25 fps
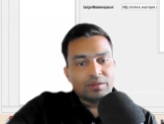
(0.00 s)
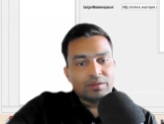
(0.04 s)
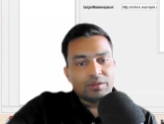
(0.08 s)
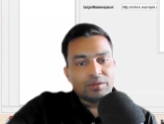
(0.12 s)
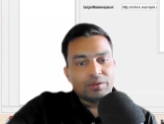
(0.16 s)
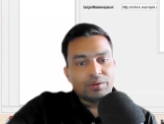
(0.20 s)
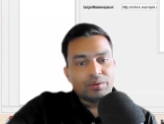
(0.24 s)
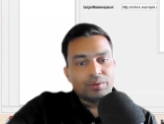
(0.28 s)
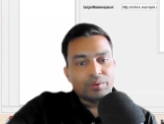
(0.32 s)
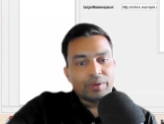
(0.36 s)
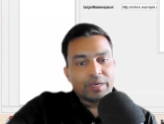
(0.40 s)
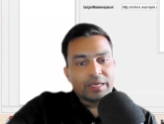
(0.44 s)

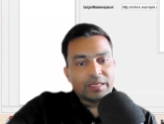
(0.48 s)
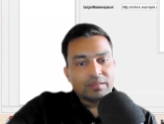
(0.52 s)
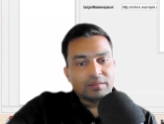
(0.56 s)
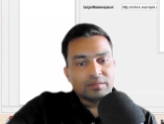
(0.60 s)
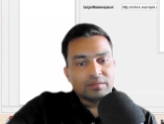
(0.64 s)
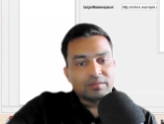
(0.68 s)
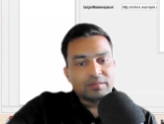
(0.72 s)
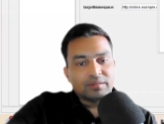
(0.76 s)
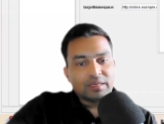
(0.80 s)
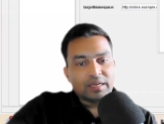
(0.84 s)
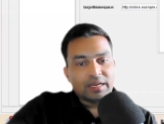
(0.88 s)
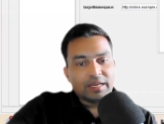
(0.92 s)
you
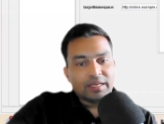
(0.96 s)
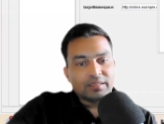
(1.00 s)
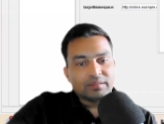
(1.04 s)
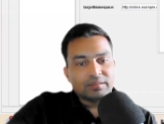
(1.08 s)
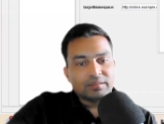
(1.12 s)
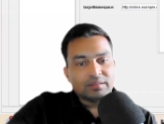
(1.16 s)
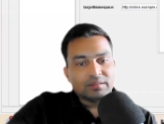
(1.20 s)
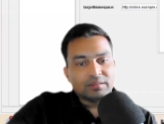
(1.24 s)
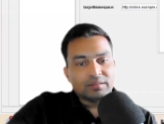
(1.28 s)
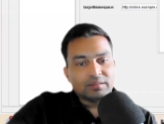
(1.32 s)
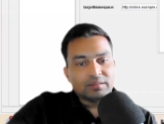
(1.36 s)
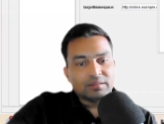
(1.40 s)
can
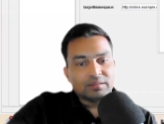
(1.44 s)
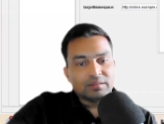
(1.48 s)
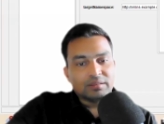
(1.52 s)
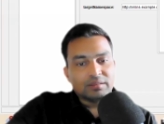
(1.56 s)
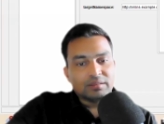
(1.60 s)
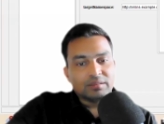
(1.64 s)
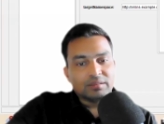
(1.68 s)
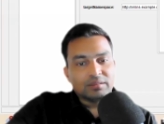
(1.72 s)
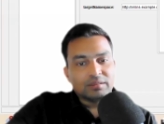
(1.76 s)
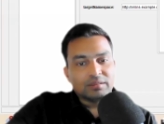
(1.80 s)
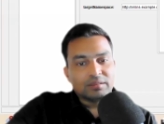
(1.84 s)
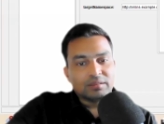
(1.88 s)
select
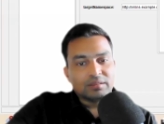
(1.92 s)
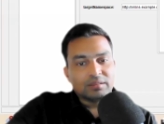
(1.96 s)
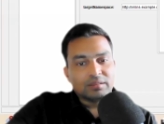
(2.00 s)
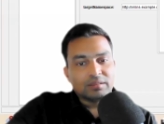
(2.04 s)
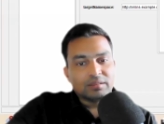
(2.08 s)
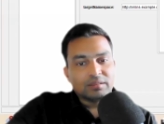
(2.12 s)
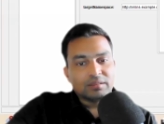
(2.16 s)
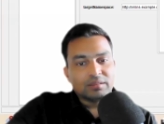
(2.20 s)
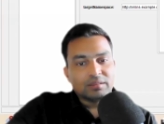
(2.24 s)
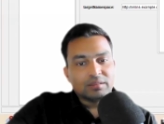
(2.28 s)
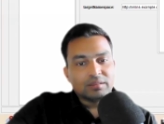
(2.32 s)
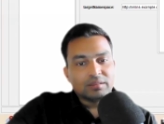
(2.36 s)
the
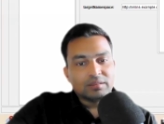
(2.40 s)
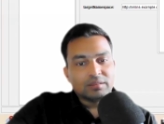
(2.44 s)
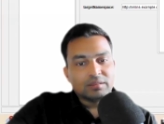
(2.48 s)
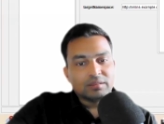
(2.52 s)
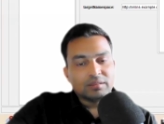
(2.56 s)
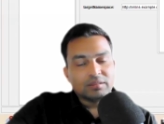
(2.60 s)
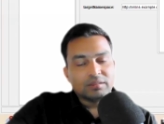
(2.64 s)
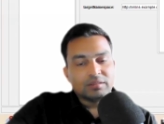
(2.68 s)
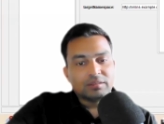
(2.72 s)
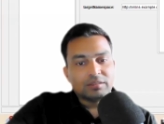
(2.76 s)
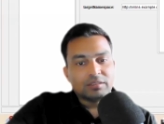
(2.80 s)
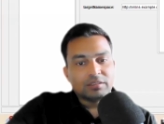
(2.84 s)

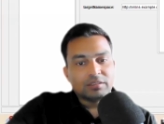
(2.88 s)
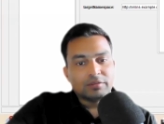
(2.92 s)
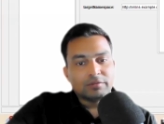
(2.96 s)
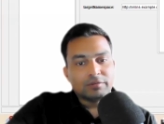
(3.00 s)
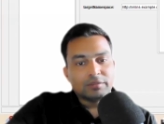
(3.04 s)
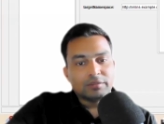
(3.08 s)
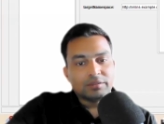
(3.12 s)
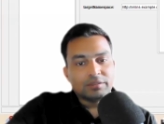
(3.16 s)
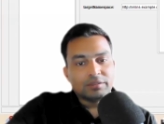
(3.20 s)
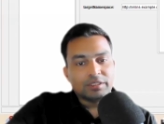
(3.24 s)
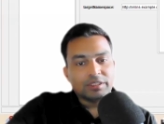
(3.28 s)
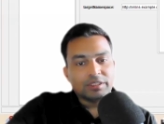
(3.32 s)

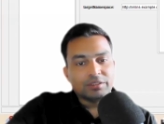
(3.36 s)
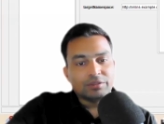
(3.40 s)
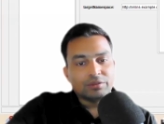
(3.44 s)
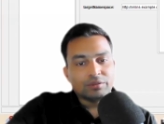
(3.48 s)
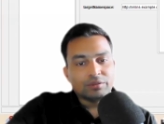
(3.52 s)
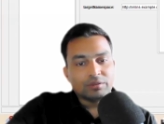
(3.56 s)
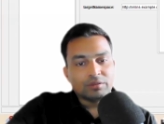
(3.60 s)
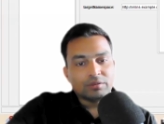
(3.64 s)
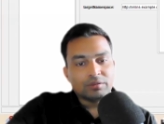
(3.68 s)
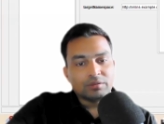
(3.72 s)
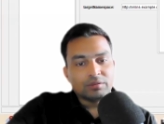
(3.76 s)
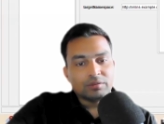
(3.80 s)
service
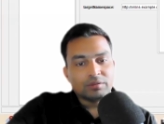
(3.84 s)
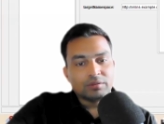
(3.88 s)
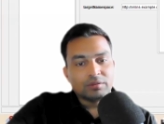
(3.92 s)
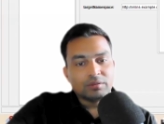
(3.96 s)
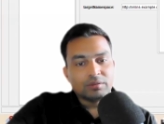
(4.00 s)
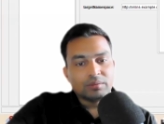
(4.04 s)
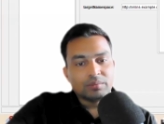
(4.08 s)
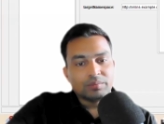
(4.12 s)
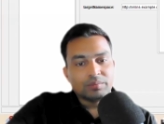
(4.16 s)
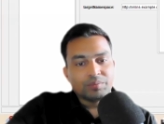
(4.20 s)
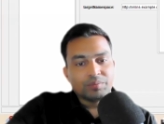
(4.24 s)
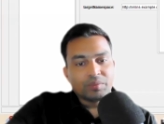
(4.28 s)
resource,
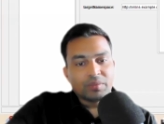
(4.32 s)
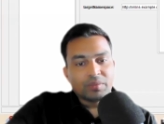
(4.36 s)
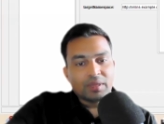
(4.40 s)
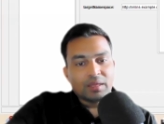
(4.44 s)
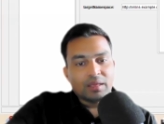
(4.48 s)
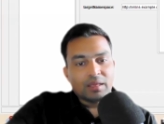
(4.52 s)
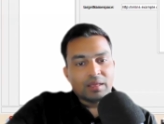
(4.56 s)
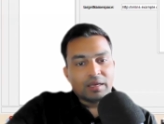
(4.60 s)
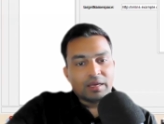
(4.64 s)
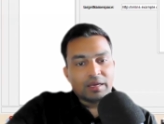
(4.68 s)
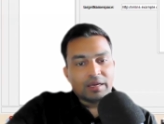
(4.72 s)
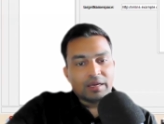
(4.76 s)

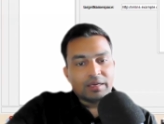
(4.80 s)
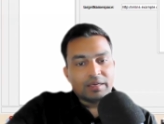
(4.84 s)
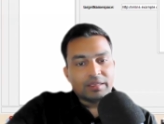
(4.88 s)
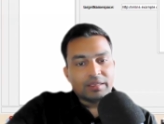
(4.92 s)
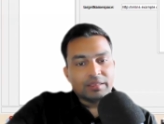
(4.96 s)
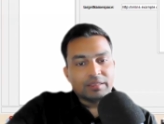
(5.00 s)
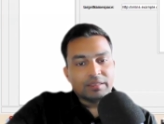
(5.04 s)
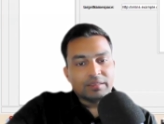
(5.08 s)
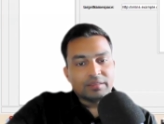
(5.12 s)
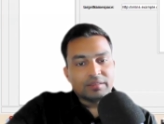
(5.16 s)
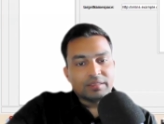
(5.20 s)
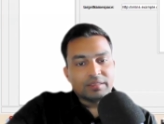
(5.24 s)
and
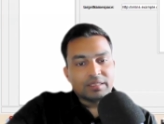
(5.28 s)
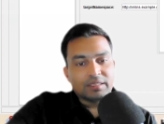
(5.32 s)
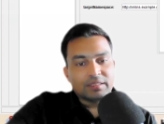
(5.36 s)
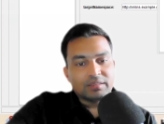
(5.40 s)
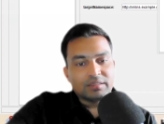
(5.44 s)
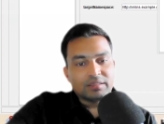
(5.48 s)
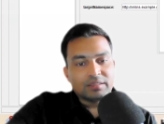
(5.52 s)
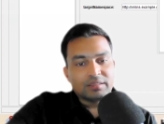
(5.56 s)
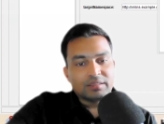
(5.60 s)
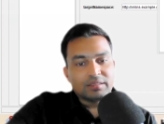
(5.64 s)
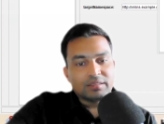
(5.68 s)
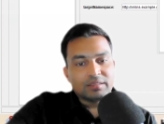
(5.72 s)
in the
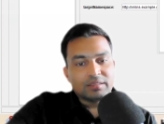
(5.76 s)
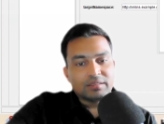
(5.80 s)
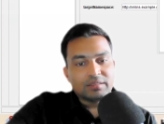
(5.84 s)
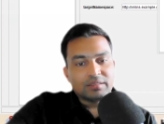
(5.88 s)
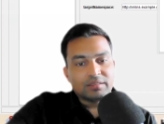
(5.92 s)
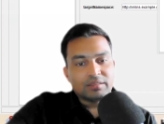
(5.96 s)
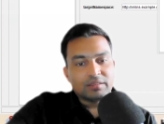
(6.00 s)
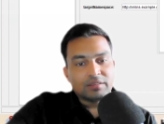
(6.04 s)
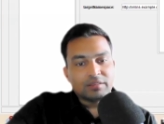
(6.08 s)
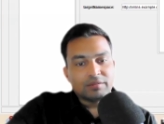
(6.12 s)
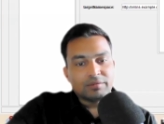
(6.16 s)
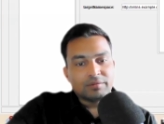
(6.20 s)
test
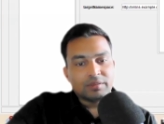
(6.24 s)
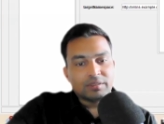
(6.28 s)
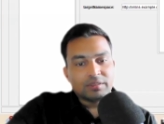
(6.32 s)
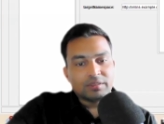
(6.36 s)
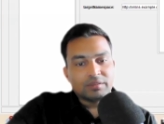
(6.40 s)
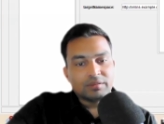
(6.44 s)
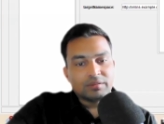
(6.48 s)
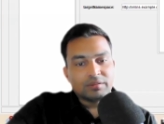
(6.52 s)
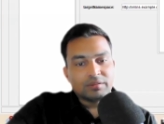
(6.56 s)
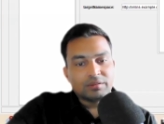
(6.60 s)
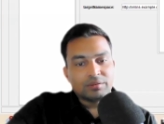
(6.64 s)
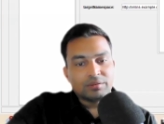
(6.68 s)

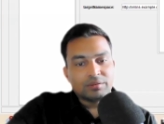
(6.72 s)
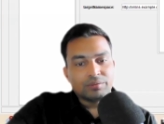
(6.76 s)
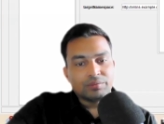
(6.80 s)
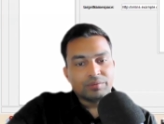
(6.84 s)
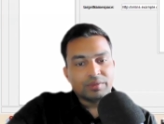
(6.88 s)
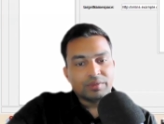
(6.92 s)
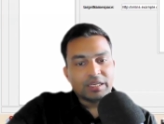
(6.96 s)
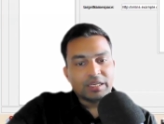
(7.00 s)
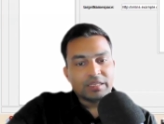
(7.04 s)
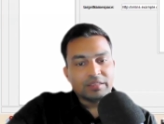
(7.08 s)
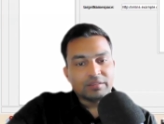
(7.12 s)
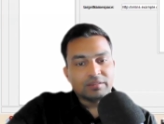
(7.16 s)
service,
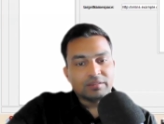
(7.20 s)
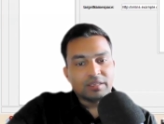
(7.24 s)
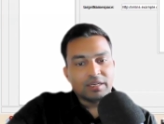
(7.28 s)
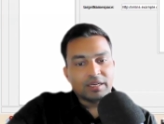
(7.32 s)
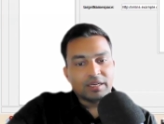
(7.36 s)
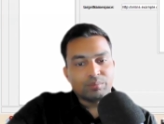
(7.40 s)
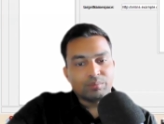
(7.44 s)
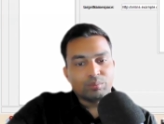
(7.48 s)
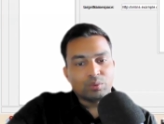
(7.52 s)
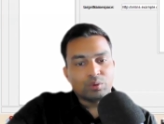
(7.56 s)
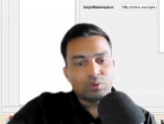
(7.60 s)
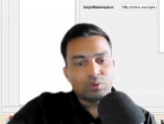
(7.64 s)
we can
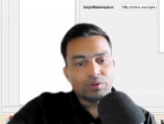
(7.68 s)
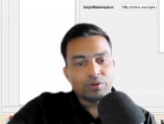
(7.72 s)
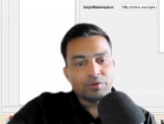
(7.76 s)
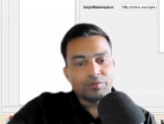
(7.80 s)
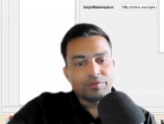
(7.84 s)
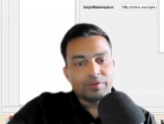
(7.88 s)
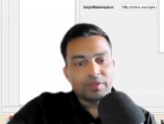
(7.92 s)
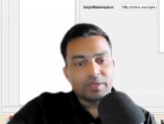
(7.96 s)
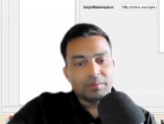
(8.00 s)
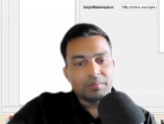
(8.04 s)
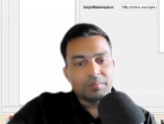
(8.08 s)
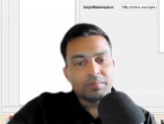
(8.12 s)
select both
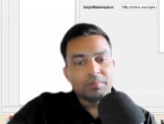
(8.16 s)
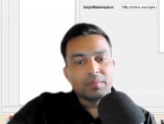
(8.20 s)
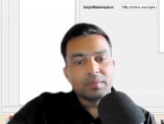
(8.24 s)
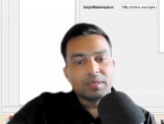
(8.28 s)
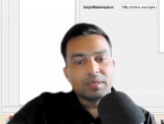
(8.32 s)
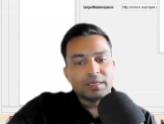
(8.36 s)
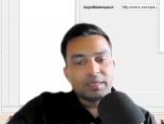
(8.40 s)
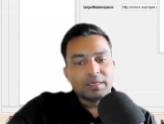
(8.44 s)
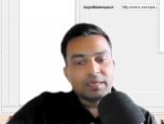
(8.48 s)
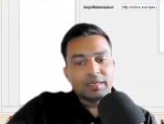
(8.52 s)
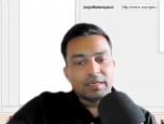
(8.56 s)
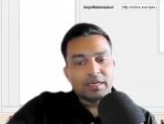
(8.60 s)
of them
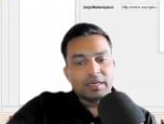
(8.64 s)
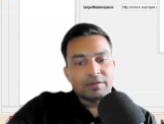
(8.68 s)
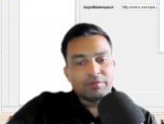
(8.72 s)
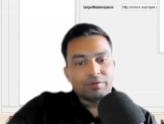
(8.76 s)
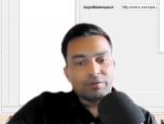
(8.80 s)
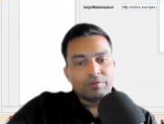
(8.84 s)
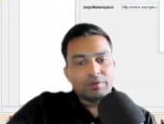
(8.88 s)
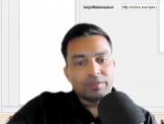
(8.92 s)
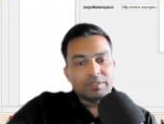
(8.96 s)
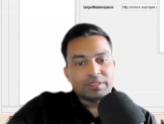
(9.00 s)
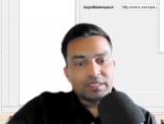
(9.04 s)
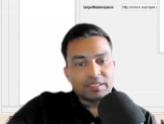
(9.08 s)
and
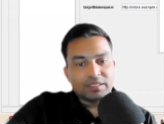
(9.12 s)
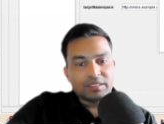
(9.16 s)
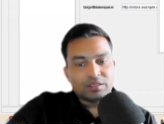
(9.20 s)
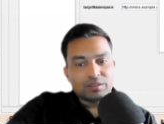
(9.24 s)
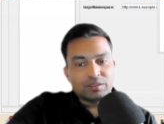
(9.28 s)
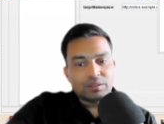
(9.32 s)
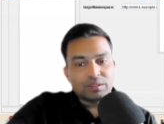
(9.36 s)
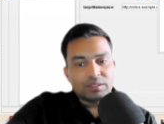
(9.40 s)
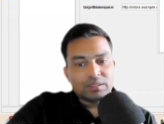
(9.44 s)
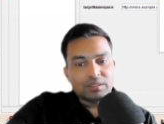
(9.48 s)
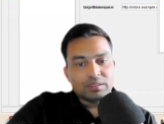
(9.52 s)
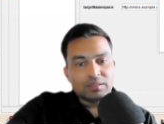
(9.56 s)
we will
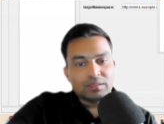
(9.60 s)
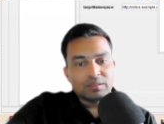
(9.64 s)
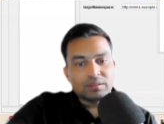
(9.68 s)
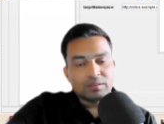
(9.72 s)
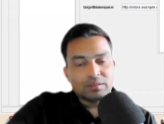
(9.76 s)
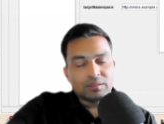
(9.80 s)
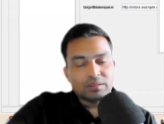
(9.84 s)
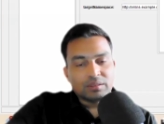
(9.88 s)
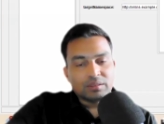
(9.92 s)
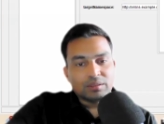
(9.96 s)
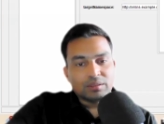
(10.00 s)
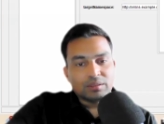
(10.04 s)
test
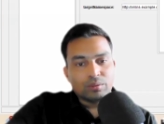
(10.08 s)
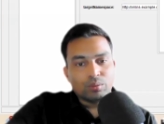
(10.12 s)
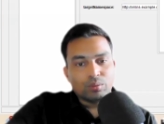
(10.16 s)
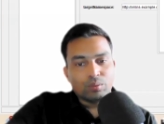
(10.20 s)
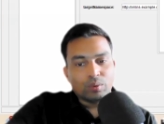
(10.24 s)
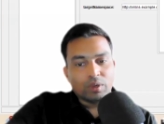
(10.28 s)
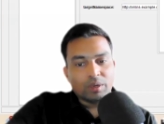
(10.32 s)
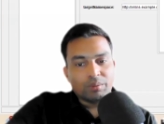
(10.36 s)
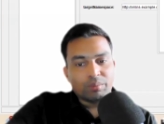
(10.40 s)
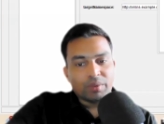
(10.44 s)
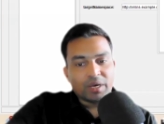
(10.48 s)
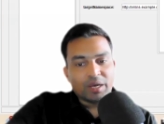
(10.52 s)

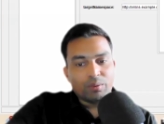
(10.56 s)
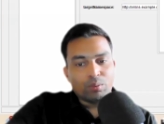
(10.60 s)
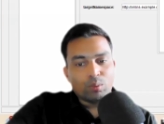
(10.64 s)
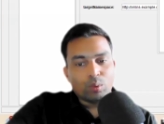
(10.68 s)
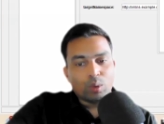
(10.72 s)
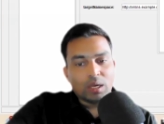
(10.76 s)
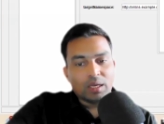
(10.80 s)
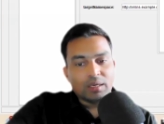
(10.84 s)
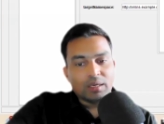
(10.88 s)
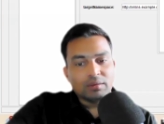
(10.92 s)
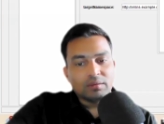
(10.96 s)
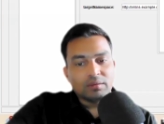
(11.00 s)
one by
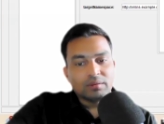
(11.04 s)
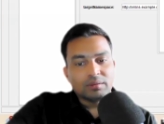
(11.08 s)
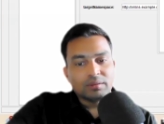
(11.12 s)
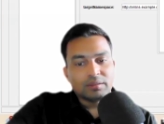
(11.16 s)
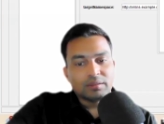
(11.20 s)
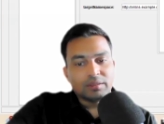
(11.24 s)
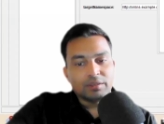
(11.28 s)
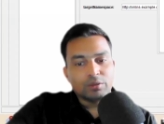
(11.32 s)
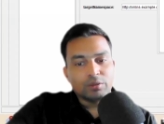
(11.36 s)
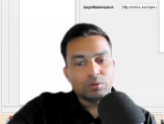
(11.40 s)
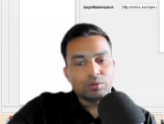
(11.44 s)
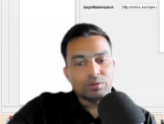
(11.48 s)
one.
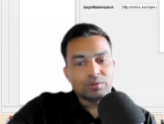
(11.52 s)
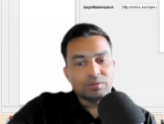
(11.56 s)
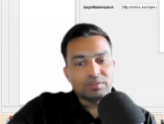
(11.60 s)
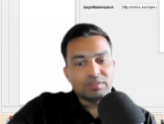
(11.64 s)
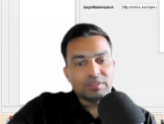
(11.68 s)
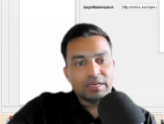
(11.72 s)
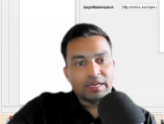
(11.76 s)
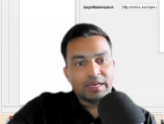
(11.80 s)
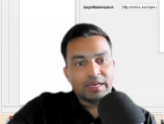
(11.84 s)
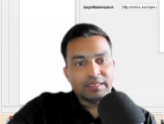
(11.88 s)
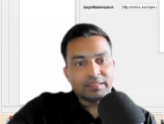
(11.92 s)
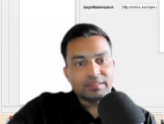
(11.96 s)
Load
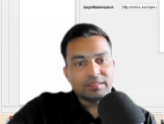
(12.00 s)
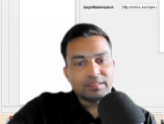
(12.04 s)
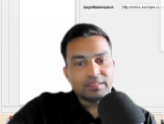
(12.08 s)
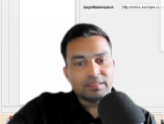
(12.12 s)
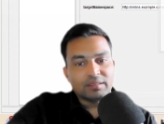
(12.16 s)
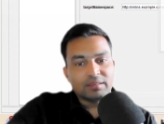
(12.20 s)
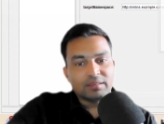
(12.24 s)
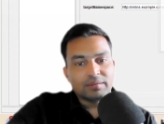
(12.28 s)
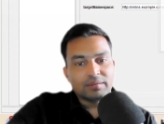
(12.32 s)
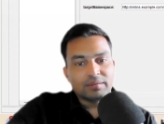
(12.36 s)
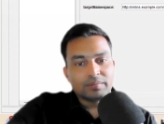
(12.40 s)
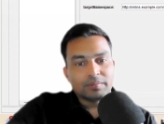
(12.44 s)
selected.